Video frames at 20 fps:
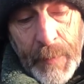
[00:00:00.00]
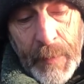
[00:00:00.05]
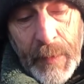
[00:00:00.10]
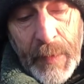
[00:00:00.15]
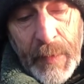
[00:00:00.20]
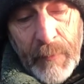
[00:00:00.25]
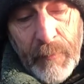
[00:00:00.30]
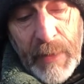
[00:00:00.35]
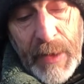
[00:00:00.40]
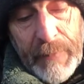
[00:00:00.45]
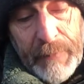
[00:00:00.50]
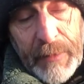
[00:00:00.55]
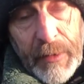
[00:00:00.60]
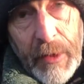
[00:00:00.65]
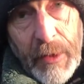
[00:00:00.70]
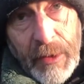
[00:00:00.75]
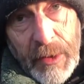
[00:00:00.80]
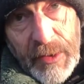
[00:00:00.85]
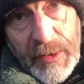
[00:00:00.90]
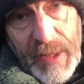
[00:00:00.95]
and rather
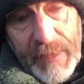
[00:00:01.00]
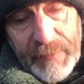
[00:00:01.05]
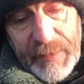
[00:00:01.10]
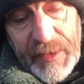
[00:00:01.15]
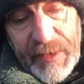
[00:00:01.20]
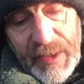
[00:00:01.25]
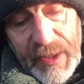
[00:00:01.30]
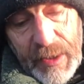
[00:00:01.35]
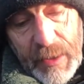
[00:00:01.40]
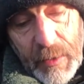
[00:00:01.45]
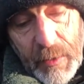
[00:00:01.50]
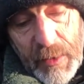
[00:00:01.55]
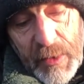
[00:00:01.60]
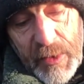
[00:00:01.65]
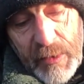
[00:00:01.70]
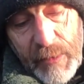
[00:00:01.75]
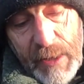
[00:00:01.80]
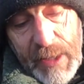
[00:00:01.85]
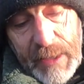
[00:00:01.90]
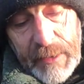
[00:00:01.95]
than just have a single
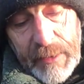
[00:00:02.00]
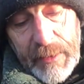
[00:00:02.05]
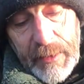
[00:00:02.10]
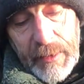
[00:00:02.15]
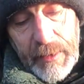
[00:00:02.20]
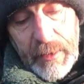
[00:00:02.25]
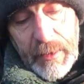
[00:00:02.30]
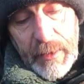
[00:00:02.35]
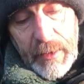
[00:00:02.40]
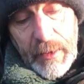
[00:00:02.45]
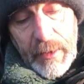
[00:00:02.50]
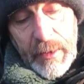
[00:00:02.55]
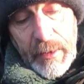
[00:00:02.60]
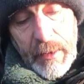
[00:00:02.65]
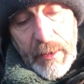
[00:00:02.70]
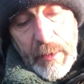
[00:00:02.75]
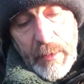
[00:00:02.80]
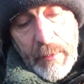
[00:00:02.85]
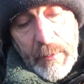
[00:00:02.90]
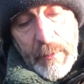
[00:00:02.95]
strand,
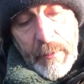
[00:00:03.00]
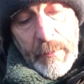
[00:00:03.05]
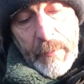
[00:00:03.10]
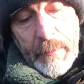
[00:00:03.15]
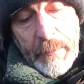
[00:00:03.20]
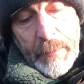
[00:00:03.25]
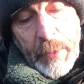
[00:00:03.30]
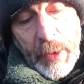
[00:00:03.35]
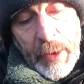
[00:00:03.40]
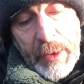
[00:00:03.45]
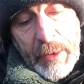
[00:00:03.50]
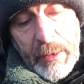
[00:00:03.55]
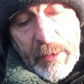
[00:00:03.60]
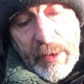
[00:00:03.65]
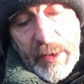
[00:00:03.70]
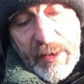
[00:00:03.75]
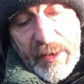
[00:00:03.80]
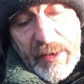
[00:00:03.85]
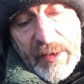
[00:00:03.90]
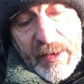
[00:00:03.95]
putting
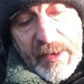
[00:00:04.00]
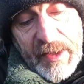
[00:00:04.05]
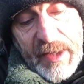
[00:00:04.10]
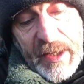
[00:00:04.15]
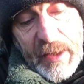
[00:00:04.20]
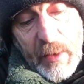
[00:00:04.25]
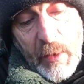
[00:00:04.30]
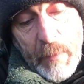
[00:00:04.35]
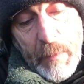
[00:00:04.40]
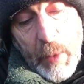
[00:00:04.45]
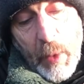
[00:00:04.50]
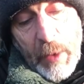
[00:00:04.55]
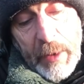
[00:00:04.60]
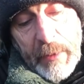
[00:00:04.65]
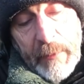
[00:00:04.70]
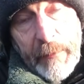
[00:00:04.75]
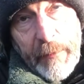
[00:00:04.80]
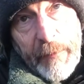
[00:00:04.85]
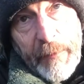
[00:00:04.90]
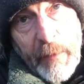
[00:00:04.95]
just a single point
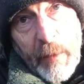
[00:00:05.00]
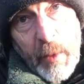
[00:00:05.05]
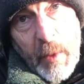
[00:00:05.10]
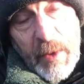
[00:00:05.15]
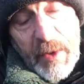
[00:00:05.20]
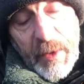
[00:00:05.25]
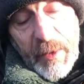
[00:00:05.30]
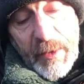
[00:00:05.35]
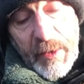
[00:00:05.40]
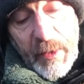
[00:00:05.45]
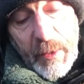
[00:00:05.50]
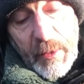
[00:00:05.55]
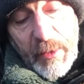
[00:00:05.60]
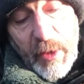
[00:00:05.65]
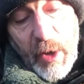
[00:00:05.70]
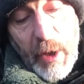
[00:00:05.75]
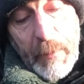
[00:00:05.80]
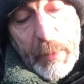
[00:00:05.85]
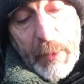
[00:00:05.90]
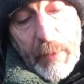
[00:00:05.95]
of force onto your
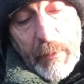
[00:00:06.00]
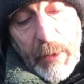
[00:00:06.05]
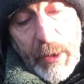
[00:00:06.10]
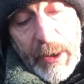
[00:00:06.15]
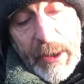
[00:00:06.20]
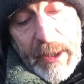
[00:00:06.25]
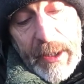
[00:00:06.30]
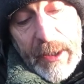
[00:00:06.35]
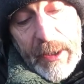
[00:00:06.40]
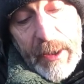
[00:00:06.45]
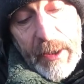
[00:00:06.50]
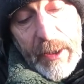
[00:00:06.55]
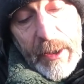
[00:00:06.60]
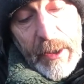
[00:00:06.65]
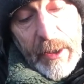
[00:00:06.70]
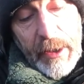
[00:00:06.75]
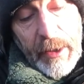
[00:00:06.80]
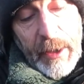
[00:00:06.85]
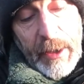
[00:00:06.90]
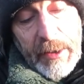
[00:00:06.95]
tarp or eyelet,
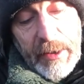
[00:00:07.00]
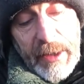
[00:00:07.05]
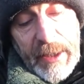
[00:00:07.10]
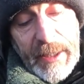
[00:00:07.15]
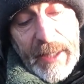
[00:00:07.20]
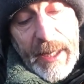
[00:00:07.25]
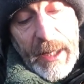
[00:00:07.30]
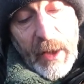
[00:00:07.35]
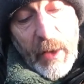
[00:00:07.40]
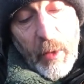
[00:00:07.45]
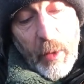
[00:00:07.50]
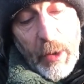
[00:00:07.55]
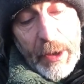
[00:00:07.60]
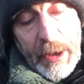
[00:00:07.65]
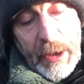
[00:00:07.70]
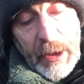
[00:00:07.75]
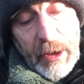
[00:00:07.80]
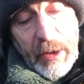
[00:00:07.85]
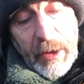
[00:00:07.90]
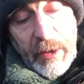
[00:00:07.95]
you actually get quite
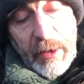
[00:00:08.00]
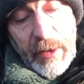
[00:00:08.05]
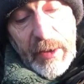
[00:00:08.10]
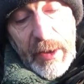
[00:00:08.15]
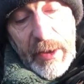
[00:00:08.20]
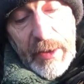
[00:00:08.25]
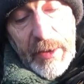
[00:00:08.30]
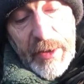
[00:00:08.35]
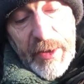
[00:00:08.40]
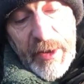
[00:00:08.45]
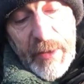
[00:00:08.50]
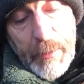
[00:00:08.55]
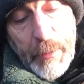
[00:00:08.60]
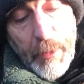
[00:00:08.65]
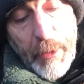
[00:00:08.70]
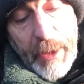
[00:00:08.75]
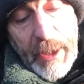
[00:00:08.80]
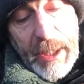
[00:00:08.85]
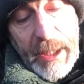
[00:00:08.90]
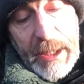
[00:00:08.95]
a good
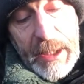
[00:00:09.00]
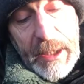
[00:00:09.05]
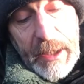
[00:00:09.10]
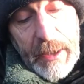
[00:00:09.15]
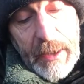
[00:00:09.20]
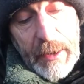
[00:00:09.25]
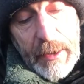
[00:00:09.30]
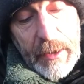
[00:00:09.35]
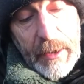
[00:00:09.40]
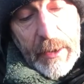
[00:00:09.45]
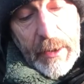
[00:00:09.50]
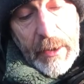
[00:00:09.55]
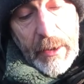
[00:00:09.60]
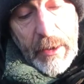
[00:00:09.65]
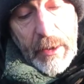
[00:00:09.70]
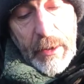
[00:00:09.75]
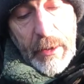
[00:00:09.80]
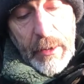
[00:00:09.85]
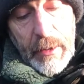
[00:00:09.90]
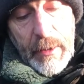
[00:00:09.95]
springy
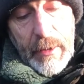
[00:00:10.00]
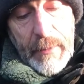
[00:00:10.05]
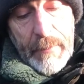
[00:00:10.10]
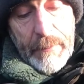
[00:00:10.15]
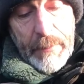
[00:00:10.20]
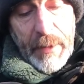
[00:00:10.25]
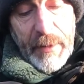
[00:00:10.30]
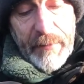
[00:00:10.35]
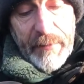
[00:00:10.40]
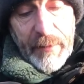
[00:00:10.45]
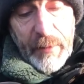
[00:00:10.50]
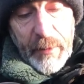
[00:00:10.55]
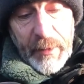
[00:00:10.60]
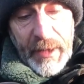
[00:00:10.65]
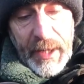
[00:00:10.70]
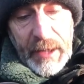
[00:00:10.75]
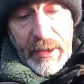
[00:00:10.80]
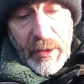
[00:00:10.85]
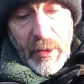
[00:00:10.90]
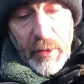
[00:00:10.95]
buffer with
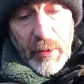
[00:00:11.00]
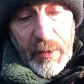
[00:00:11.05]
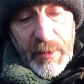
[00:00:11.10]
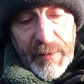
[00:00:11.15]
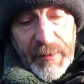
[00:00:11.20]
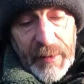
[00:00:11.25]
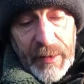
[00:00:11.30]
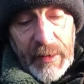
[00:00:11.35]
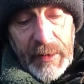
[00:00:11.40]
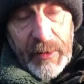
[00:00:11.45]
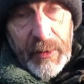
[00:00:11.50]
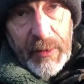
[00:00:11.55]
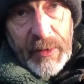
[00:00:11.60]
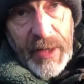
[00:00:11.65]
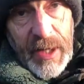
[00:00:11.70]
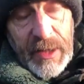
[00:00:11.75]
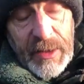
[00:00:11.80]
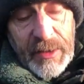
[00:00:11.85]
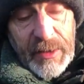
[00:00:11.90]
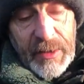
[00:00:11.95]
that lark's foot to
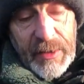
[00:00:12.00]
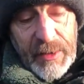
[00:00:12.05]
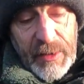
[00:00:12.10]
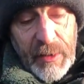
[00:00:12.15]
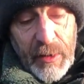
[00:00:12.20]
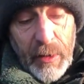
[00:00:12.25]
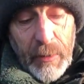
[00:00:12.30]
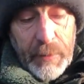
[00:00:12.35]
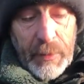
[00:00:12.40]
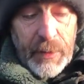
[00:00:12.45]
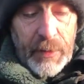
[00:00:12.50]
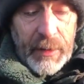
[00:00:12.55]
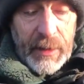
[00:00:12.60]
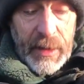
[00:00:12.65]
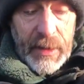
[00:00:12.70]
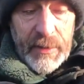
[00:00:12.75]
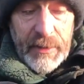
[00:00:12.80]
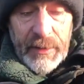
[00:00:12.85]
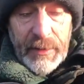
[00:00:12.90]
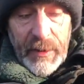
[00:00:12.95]
attach to your tarp, okay?
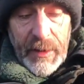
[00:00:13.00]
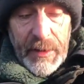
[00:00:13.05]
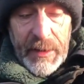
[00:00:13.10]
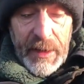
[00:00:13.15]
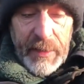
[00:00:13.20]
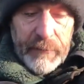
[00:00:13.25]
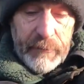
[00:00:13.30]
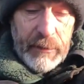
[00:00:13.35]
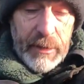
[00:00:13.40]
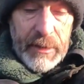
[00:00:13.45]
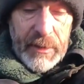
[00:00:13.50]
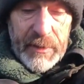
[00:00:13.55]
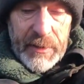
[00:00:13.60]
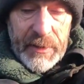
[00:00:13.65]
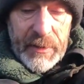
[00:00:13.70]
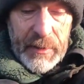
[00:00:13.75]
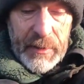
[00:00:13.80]
So then the other end,